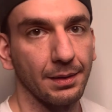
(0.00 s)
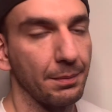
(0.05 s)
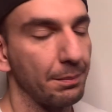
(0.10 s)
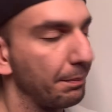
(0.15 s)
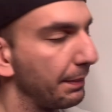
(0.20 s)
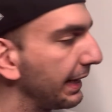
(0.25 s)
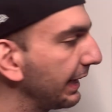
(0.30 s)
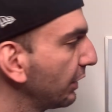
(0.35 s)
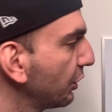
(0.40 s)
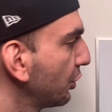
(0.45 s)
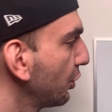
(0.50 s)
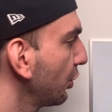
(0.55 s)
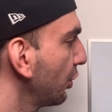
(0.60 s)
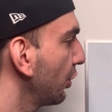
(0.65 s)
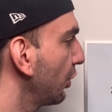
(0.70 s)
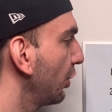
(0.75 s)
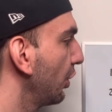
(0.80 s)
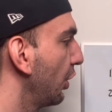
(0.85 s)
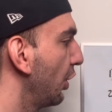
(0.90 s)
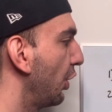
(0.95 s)
Make
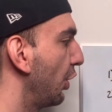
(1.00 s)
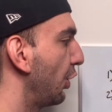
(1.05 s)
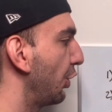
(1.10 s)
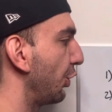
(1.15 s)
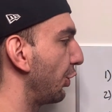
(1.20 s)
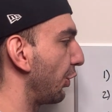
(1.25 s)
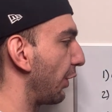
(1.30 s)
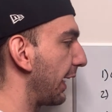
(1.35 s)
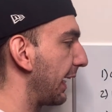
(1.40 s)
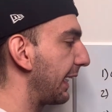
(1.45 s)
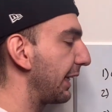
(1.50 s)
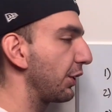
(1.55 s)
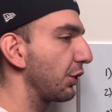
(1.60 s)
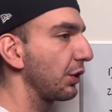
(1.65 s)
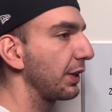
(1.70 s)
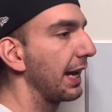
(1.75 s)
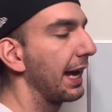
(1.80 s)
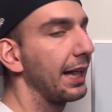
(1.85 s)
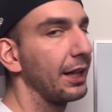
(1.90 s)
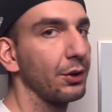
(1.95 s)
sure you're hitting your
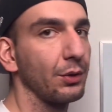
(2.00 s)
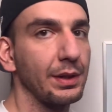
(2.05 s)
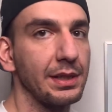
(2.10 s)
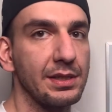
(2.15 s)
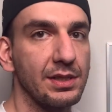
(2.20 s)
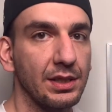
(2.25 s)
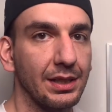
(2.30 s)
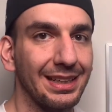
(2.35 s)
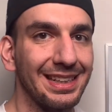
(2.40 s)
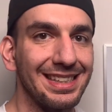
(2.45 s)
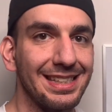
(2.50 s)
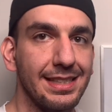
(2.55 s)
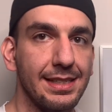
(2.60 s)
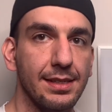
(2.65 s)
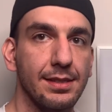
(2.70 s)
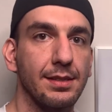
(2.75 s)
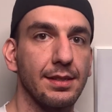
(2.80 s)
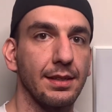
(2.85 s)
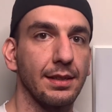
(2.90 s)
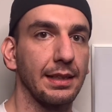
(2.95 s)
calories
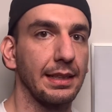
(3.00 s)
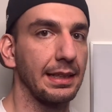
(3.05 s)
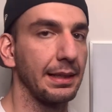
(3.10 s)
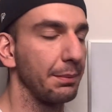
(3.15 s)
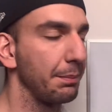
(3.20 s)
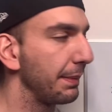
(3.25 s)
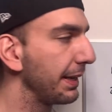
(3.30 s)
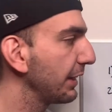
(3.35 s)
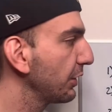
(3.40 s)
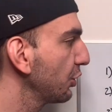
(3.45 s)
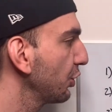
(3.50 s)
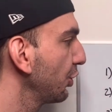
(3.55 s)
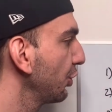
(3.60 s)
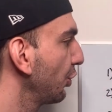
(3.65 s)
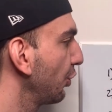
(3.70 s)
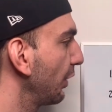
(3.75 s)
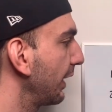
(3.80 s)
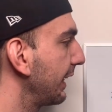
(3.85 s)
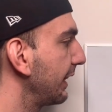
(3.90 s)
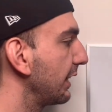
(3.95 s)
consistently. Make sure
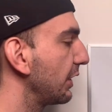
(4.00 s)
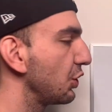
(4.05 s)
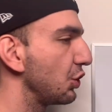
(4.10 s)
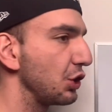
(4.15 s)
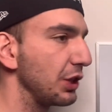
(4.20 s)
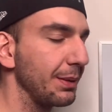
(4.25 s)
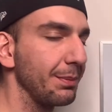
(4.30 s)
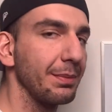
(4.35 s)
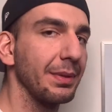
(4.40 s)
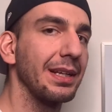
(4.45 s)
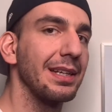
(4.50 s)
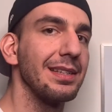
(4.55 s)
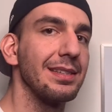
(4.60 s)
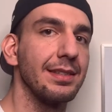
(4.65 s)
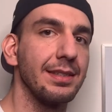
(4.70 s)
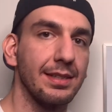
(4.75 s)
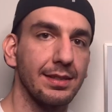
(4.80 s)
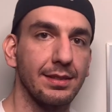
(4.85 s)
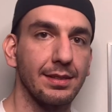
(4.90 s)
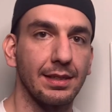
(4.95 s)
you're in the gym
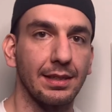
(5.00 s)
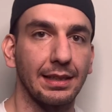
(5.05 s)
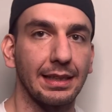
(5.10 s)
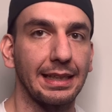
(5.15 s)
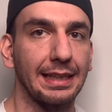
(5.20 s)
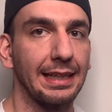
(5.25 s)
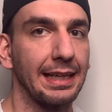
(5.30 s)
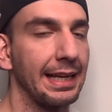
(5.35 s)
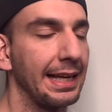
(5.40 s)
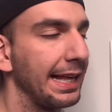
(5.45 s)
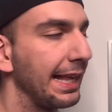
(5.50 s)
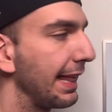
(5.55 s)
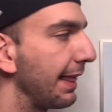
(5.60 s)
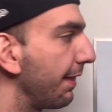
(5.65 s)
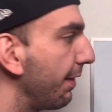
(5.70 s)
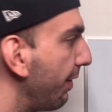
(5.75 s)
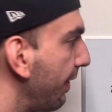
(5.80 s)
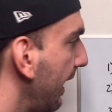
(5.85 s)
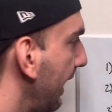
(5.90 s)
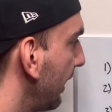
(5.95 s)
consistently.
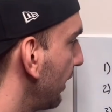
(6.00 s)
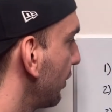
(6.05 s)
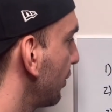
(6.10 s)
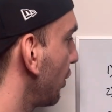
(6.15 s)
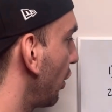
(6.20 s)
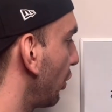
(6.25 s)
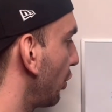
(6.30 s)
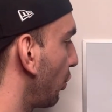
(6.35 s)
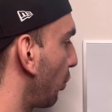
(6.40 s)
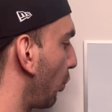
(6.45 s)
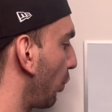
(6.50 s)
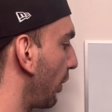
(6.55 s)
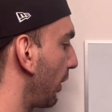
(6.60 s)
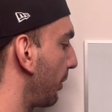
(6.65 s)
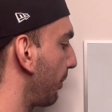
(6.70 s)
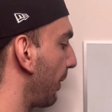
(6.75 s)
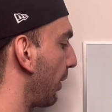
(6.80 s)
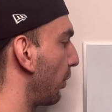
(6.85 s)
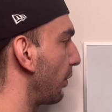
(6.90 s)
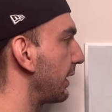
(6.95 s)
Then start to worry
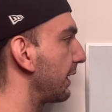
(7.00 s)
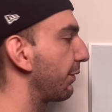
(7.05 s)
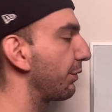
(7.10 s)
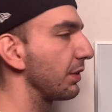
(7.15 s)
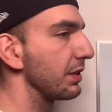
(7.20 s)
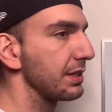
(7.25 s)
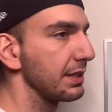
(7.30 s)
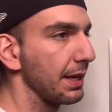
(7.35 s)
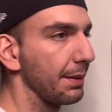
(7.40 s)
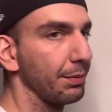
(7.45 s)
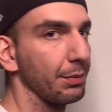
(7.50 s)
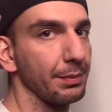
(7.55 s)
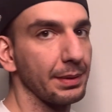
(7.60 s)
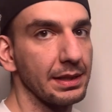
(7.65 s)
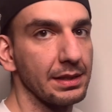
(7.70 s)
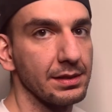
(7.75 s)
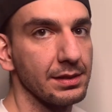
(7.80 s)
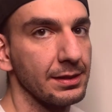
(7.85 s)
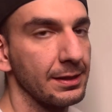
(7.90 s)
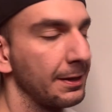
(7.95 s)
about different
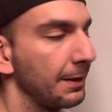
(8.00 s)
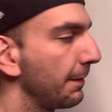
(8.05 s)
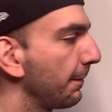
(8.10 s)
supplements.